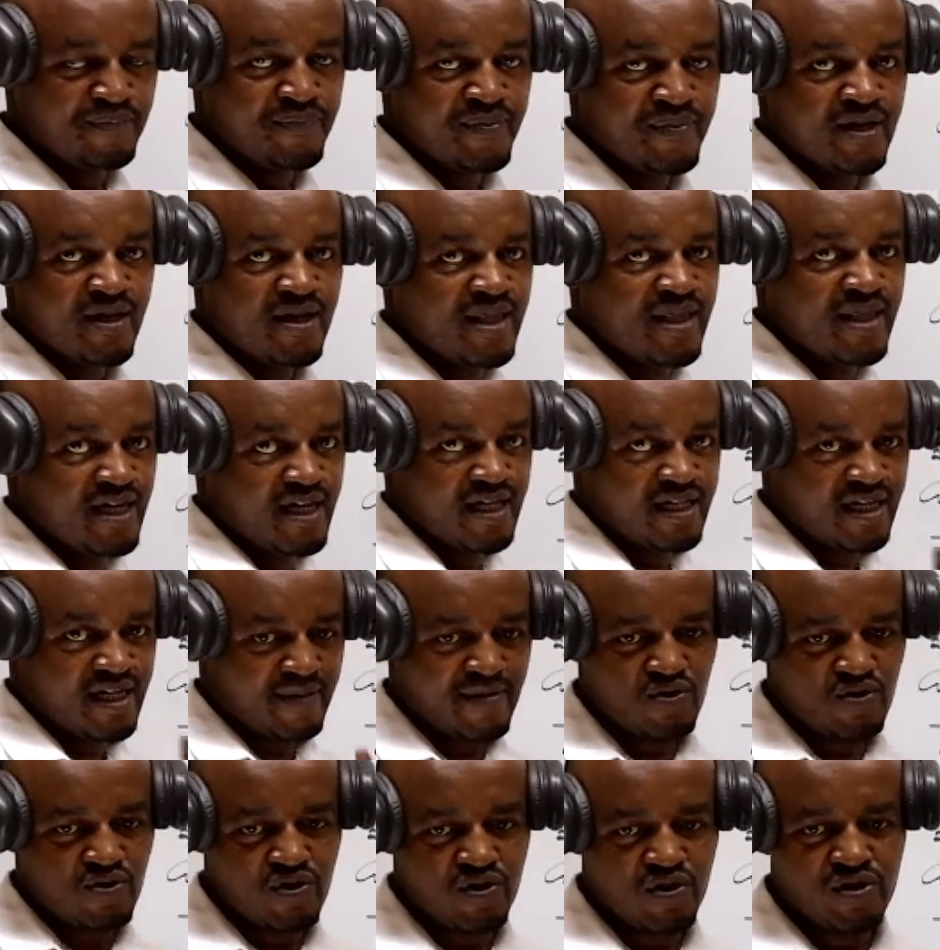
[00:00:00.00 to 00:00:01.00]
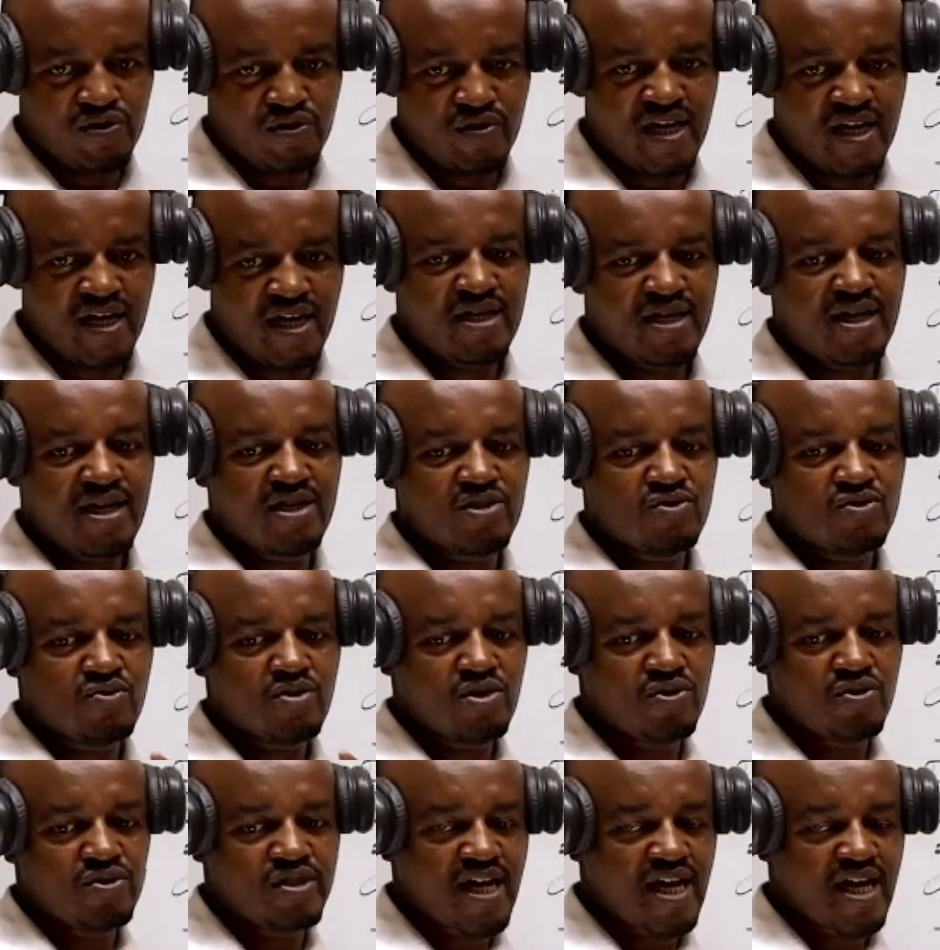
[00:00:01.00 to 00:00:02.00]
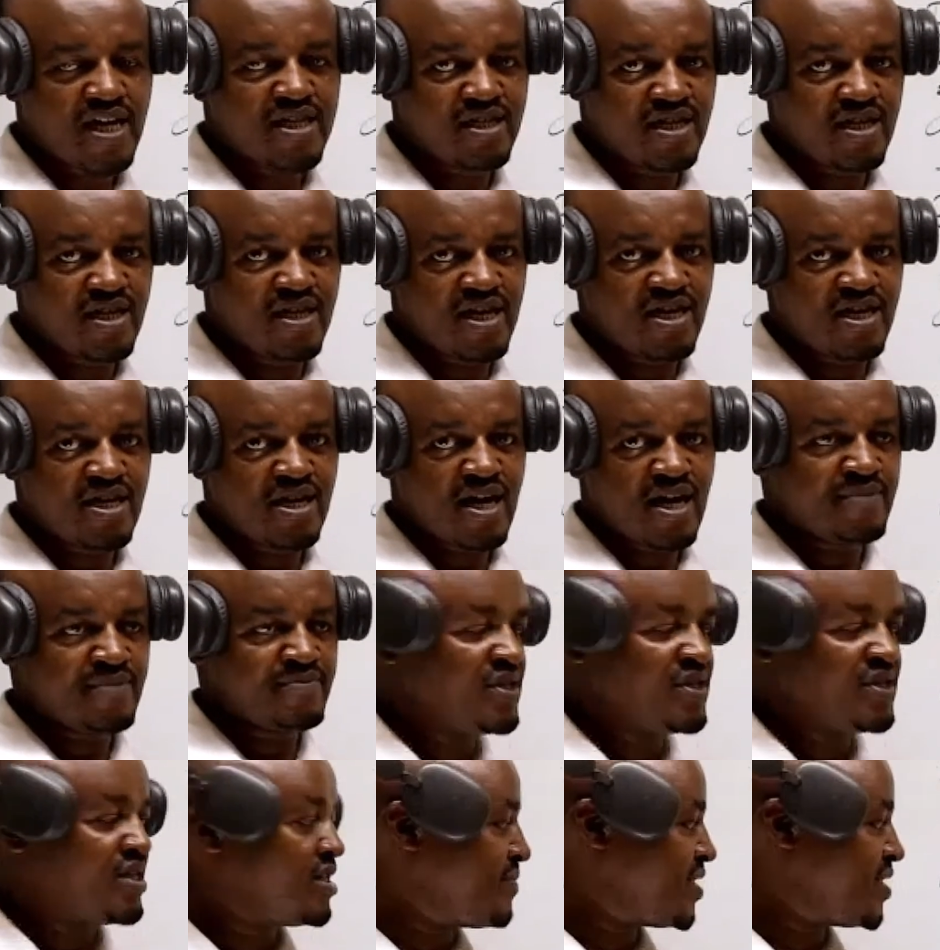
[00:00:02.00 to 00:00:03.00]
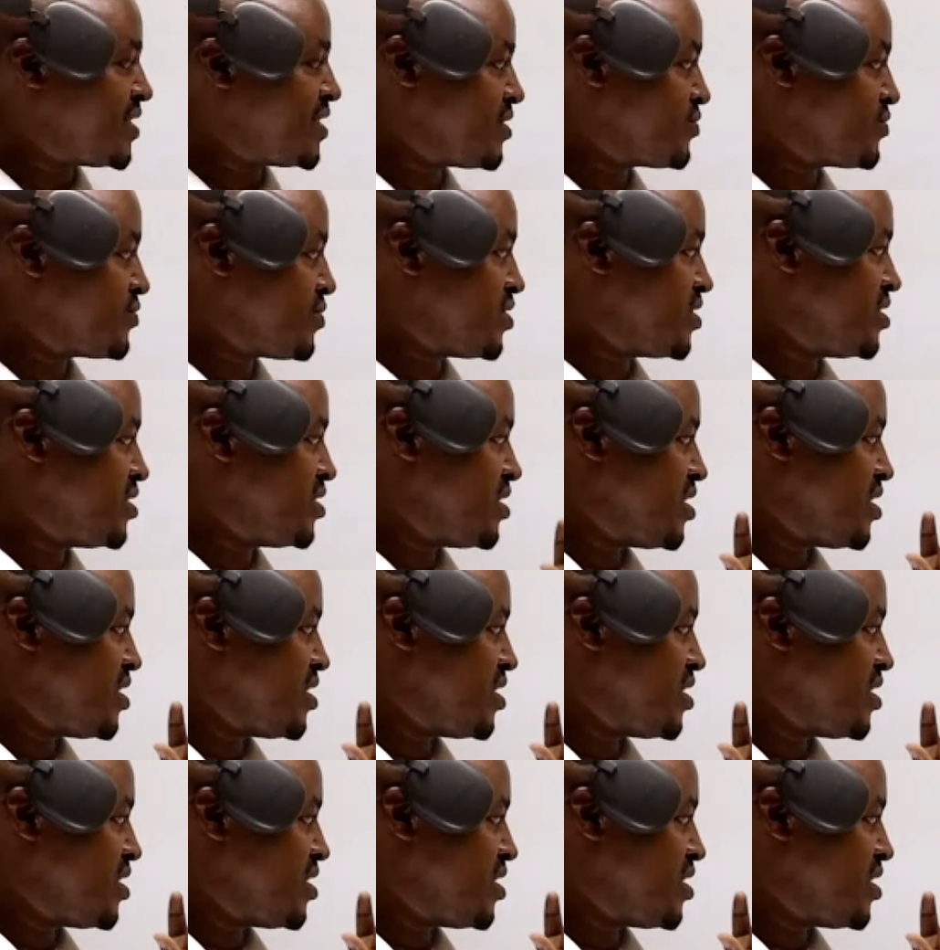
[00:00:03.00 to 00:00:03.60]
The net amount which you get is what you charge in the income statement as what?